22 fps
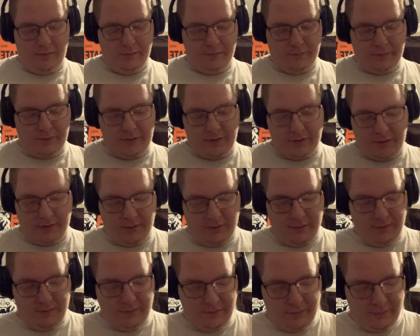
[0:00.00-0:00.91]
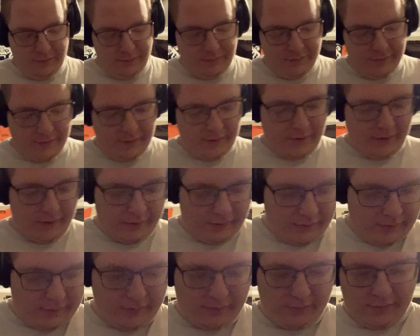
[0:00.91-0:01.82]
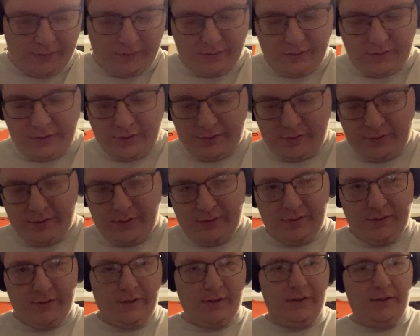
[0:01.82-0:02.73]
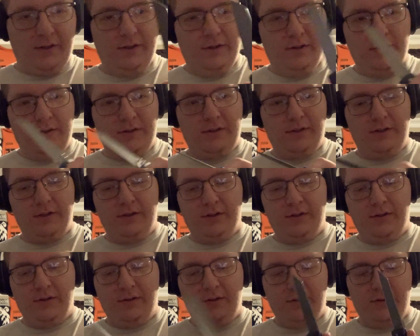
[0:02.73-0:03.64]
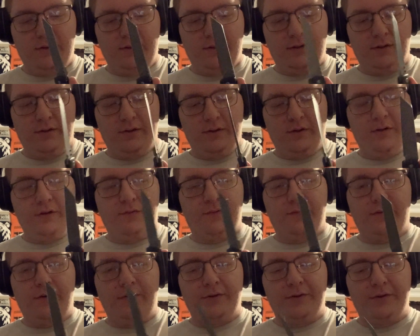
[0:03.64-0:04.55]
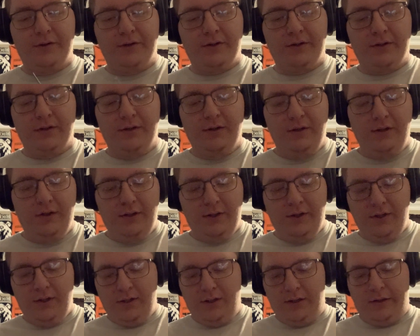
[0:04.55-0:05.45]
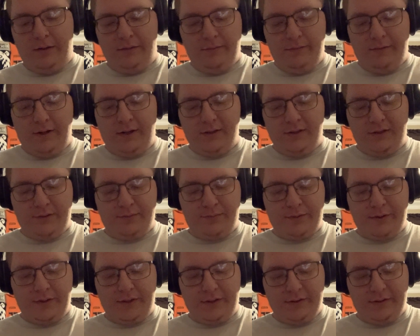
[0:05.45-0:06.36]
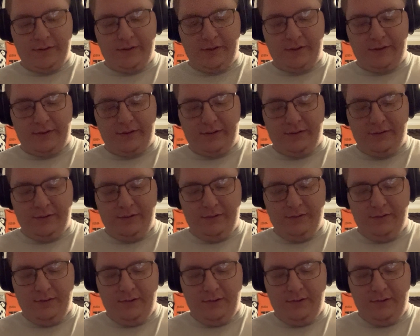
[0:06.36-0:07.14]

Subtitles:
But the one thing I can suggest is a good folder, not spring assist.